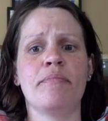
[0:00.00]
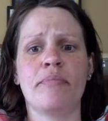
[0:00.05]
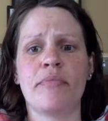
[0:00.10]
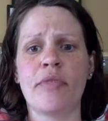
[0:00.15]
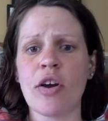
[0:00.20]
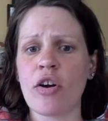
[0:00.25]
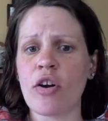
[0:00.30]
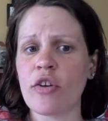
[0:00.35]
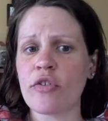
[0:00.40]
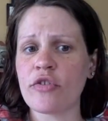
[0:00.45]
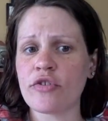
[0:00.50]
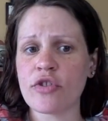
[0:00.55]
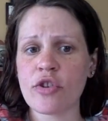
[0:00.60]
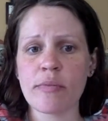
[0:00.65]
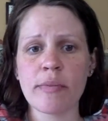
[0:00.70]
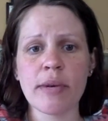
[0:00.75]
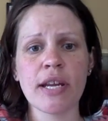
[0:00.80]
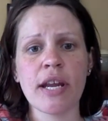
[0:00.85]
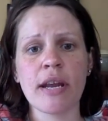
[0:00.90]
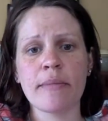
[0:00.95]
There are so
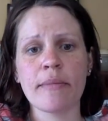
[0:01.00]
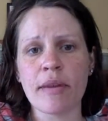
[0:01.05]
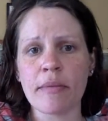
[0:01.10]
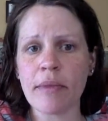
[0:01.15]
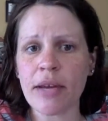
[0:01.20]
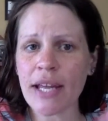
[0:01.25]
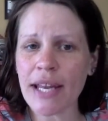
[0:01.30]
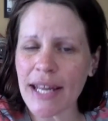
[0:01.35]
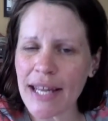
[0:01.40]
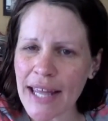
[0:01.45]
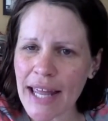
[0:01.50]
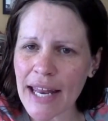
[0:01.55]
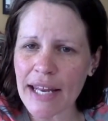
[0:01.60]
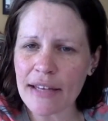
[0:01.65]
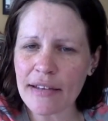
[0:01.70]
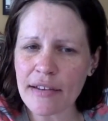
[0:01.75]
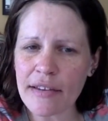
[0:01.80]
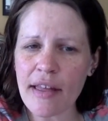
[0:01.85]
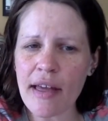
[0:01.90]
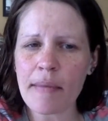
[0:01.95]
many names. I'm not going to get
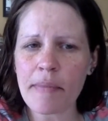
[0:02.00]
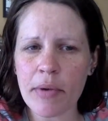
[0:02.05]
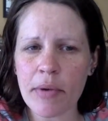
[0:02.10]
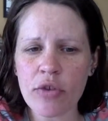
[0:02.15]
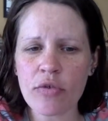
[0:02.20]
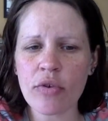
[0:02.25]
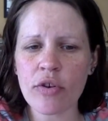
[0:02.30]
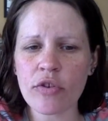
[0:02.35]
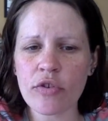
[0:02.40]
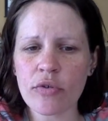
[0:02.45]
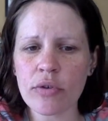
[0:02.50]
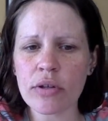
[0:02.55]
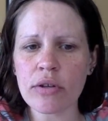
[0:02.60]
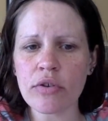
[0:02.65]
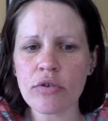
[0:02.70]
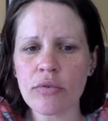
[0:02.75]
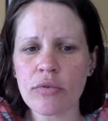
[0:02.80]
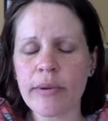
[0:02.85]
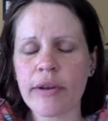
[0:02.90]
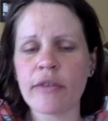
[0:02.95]
into that, but you can do a
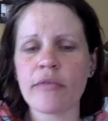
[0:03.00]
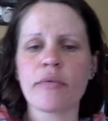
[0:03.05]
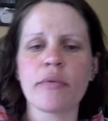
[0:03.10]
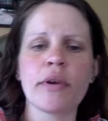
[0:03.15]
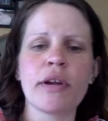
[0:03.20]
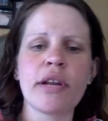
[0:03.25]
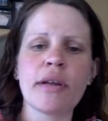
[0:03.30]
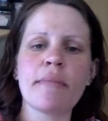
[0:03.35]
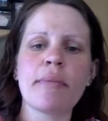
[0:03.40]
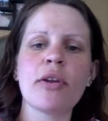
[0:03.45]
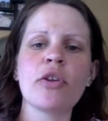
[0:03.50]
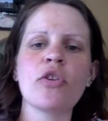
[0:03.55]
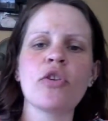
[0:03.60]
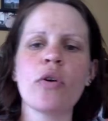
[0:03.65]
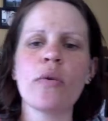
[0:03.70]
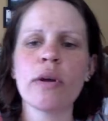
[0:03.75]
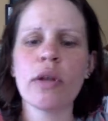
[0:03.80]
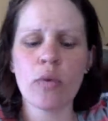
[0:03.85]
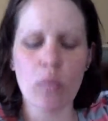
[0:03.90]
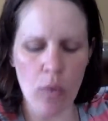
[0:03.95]
little bit of reading. But
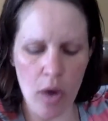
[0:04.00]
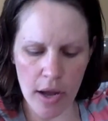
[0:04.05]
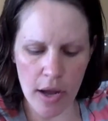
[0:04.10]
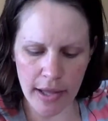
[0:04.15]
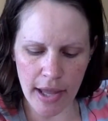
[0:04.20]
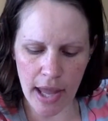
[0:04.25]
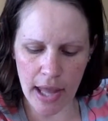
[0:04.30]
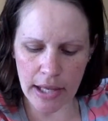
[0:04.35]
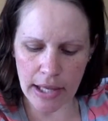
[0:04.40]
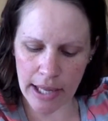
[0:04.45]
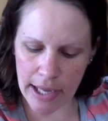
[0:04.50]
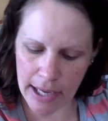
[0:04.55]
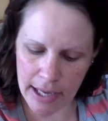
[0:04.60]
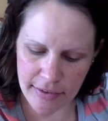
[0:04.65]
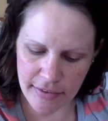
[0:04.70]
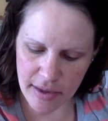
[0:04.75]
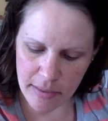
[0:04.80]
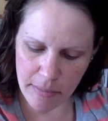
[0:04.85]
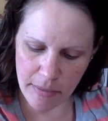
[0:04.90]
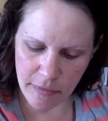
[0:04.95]
knowing, again, like I
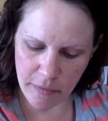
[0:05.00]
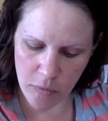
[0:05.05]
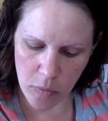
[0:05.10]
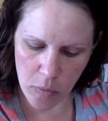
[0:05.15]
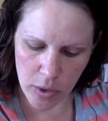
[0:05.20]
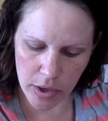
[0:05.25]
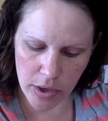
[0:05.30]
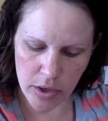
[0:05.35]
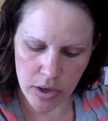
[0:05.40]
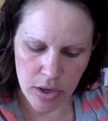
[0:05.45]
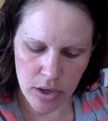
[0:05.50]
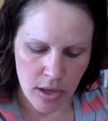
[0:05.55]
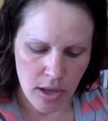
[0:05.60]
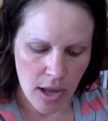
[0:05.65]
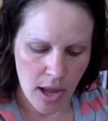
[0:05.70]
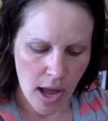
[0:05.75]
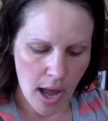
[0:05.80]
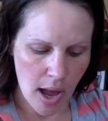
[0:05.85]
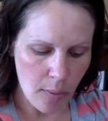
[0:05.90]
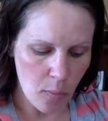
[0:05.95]
said before,
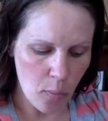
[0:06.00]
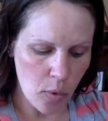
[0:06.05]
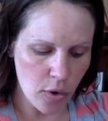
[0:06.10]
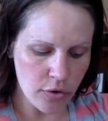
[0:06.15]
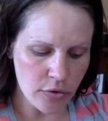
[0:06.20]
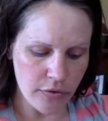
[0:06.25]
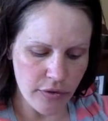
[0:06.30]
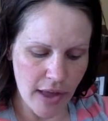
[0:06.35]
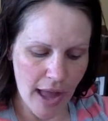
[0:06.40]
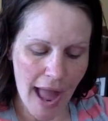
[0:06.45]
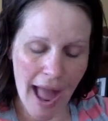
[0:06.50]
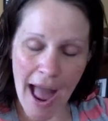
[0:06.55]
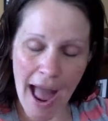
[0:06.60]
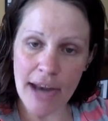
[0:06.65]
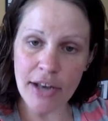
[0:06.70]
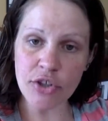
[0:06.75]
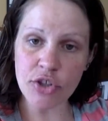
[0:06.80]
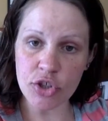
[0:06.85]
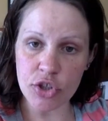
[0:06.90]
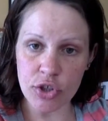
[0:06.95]
what are the
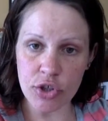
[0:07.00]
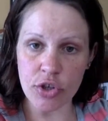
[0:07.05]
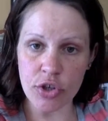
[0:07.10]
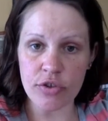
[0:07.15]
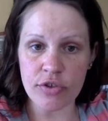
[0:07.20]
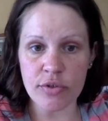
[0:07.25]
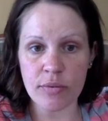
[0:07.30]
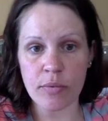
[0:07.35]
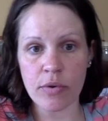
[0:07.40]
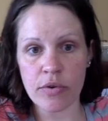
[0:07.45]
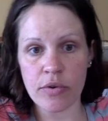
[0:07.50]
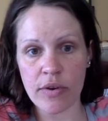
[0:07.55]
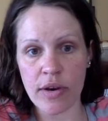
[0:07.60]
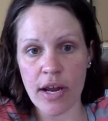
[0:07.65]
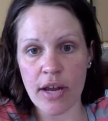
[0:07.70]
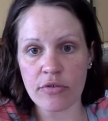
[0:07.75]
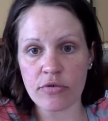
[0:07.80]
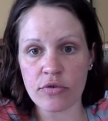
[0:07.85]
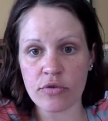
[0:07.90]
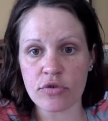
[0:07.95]
added sugars and what are the
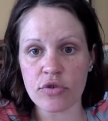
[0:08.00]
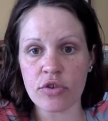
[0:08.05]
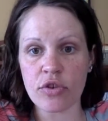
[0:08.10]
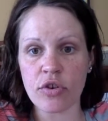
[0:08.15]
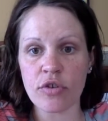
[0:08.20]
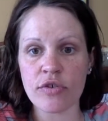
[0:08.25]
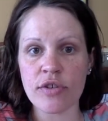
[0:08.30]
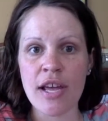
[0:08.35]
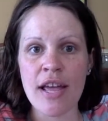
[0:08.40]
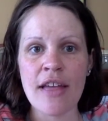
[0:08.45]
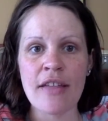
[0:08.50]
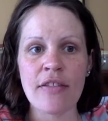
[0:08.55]
natural sugars?